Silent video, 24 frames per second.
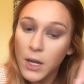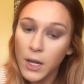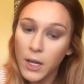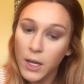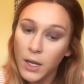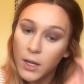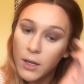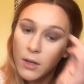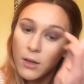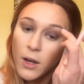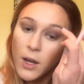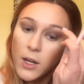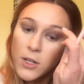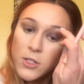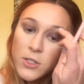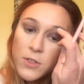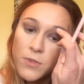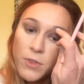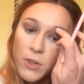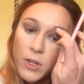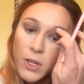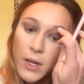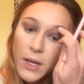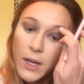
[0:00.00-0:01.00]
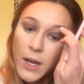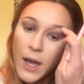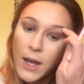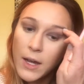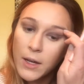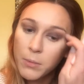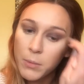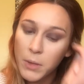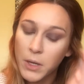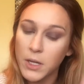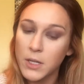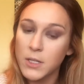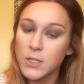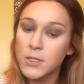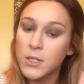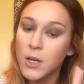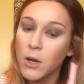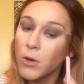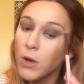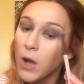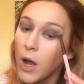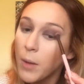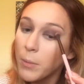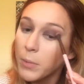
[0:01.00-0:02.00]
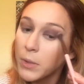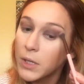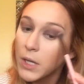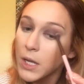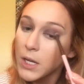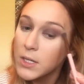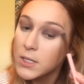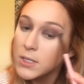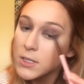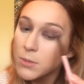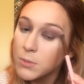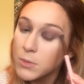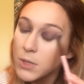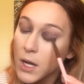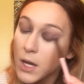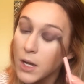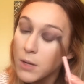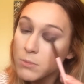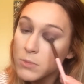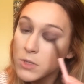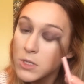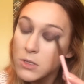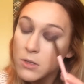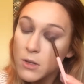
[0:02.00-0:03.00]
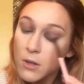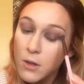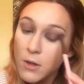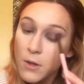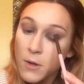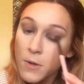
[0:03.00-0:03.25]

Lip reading: and I just feel like I can make it so complicated sometimes.